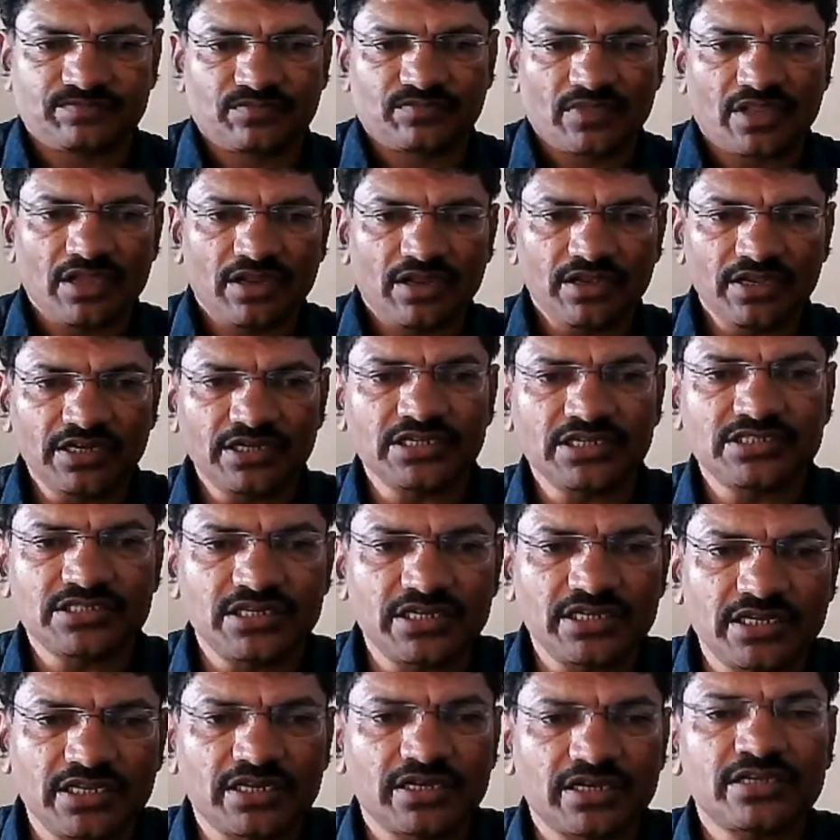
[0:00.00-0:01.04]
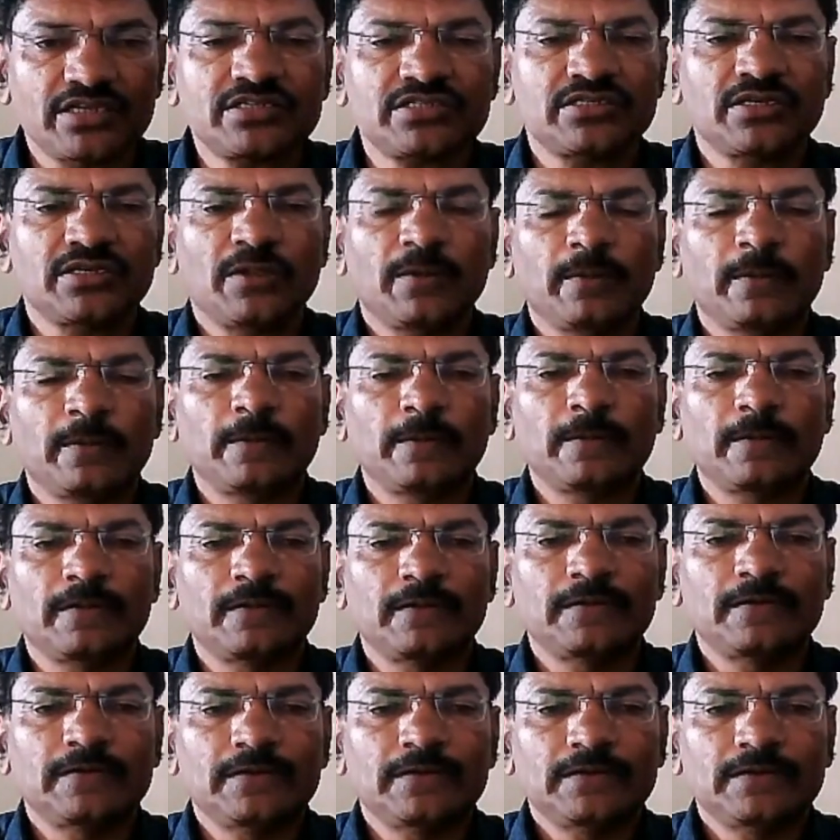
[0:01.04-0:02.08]
Literature in English
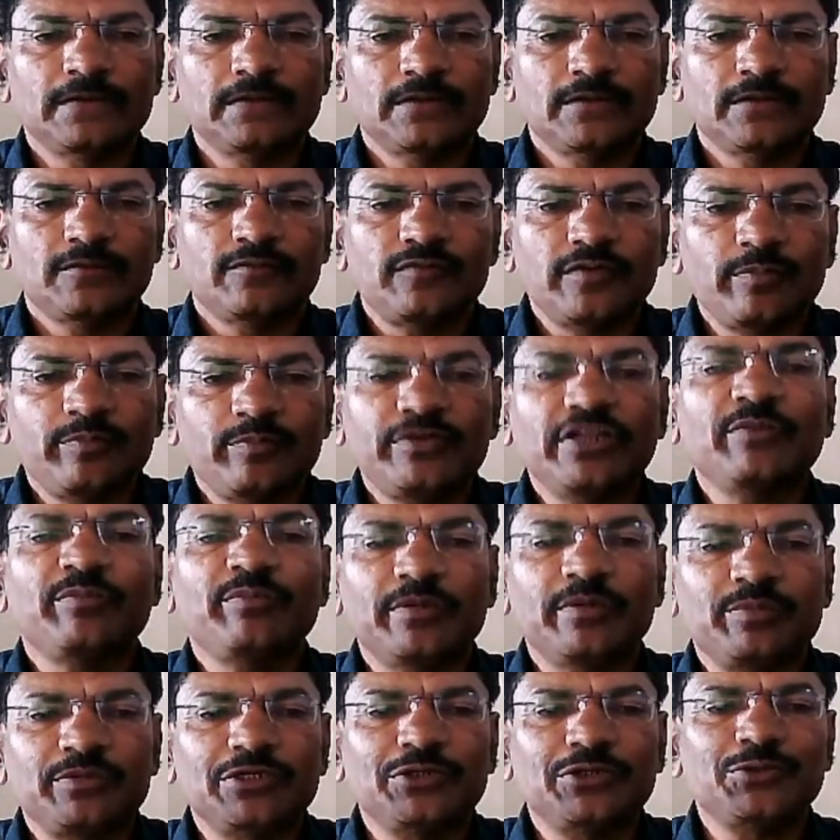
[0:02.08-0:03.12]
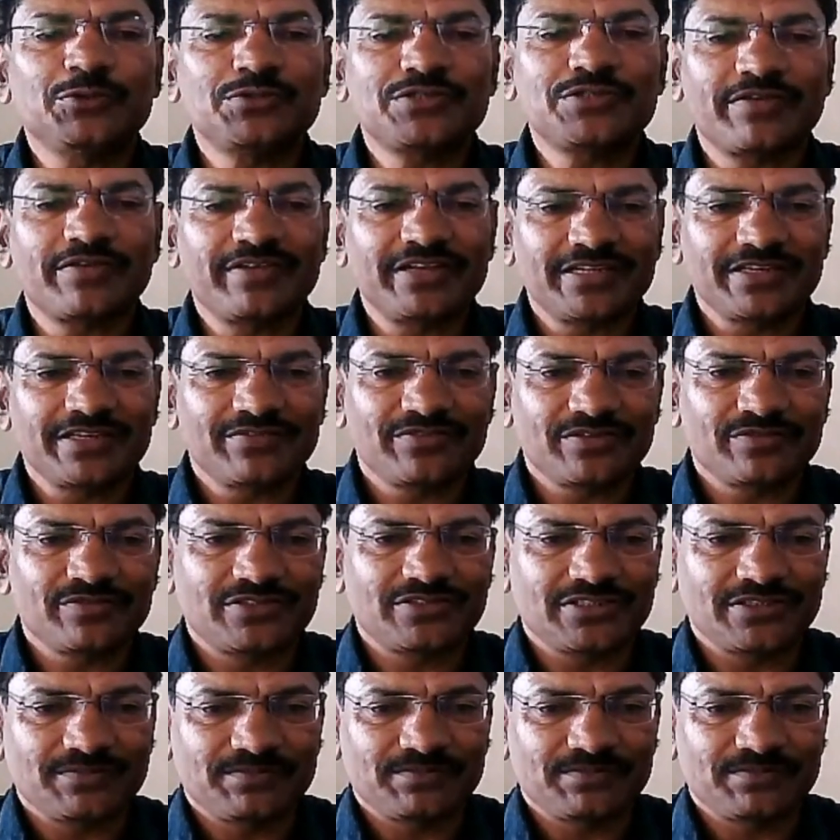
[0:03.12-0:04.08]
1550 to 1750.